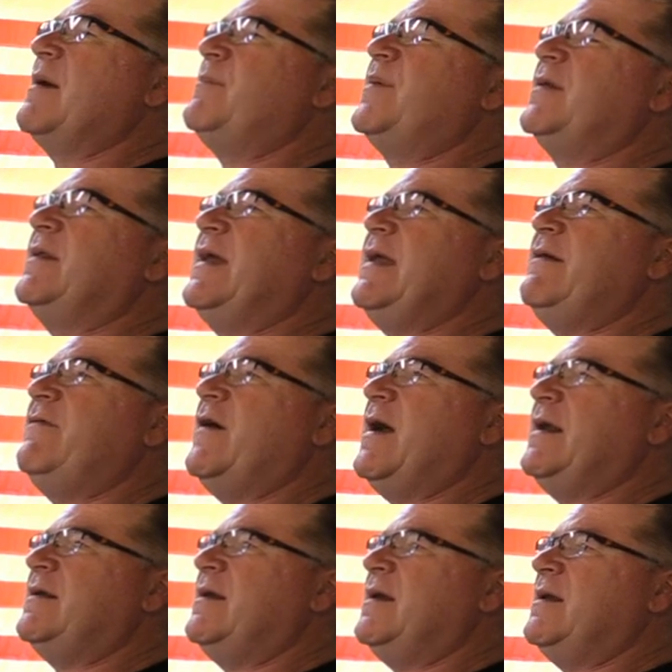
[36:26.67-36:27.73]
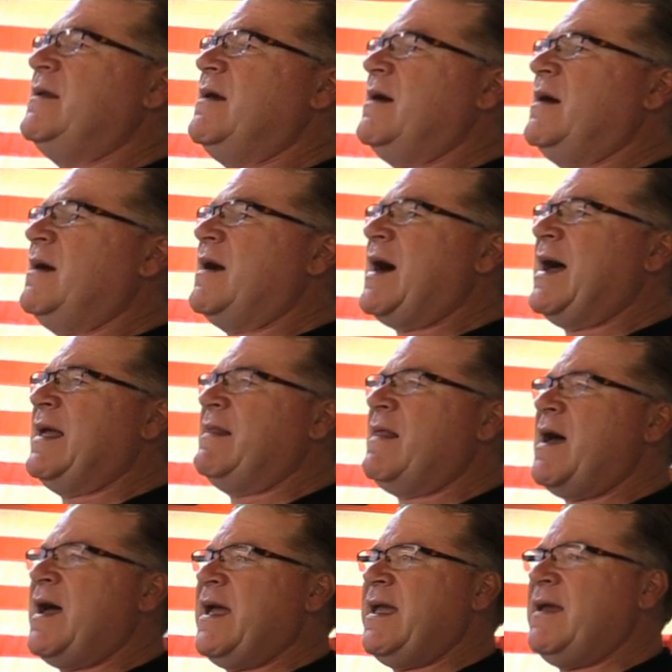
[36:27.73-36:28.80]
I believe I did
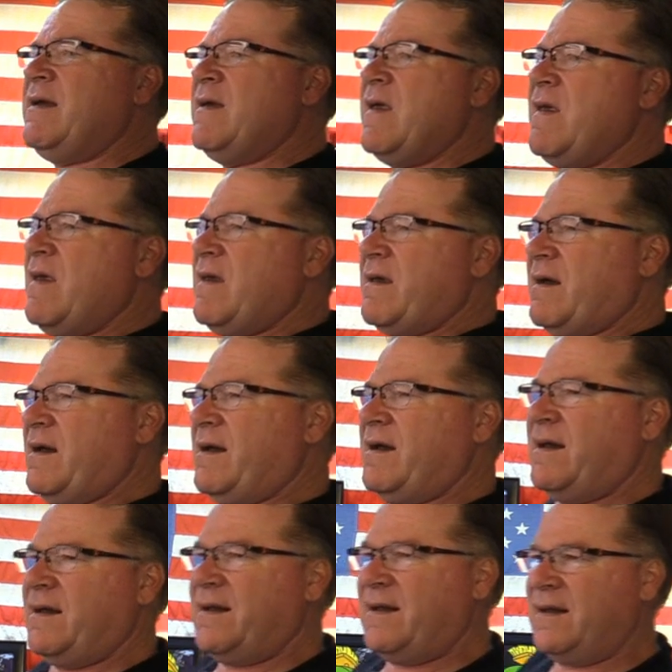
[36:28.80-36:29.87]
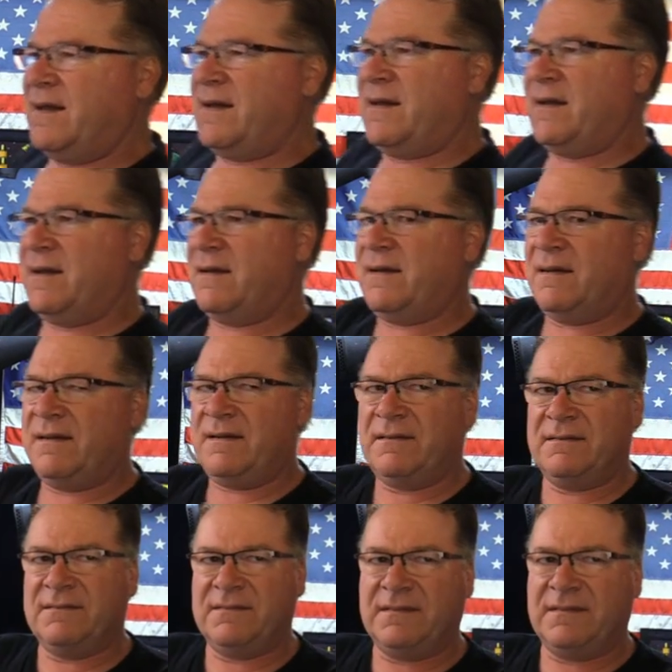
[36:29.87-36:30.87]
uh, Uh,